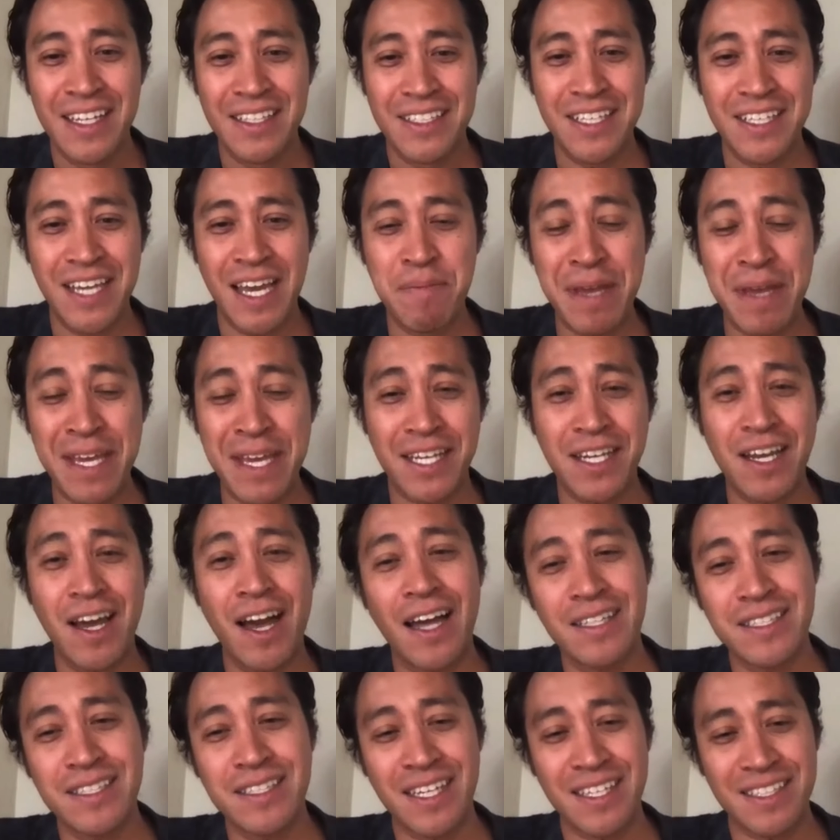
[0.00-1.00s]
Do you make
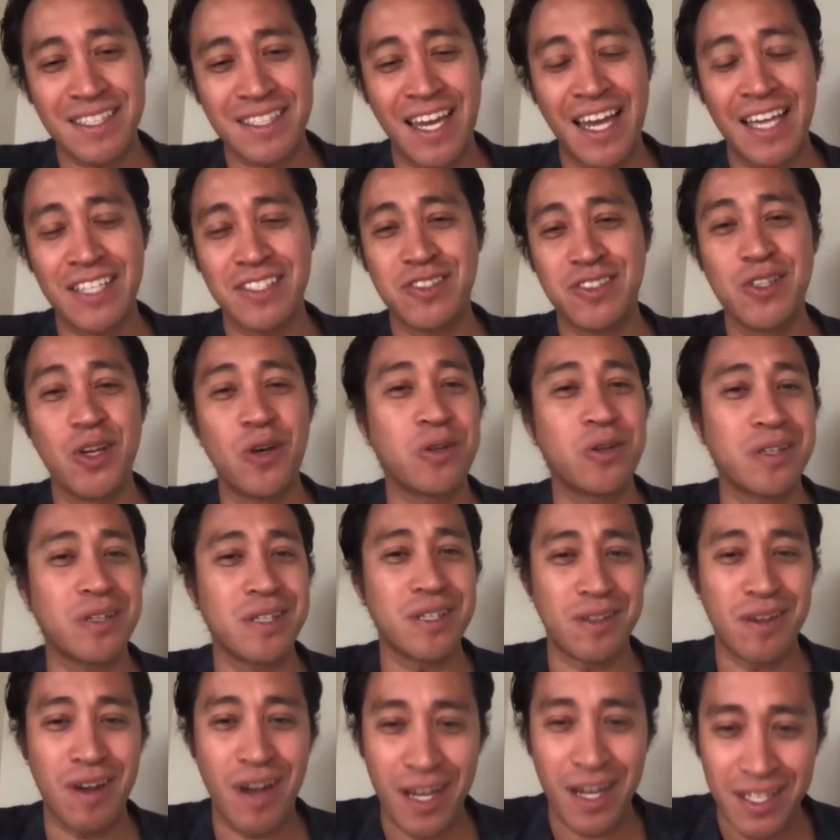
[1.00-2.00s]
content that has no
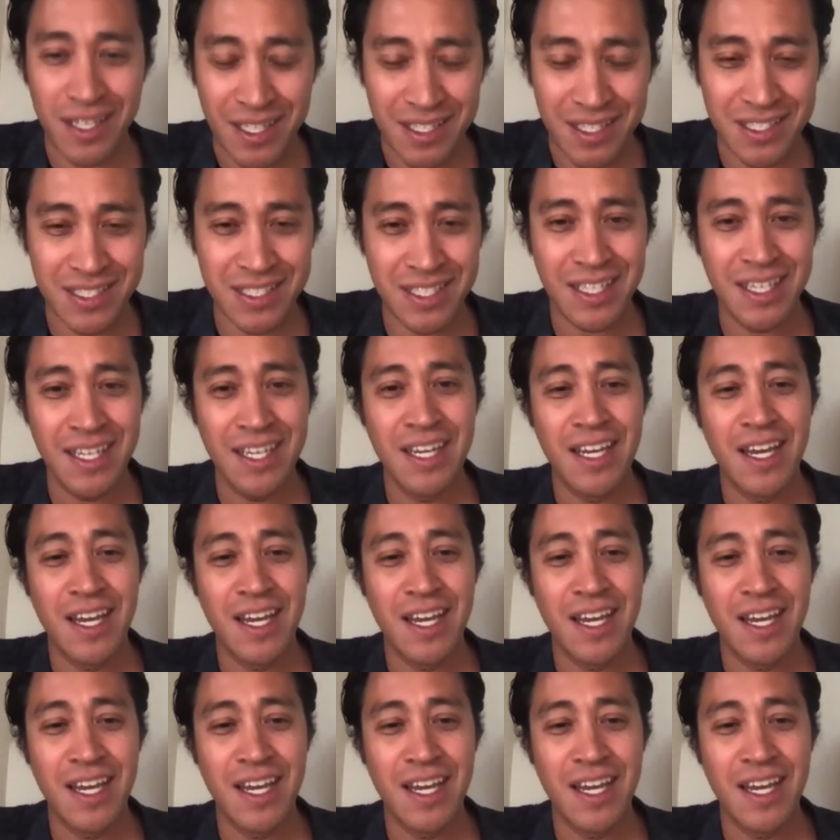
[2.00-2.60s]
clear audience?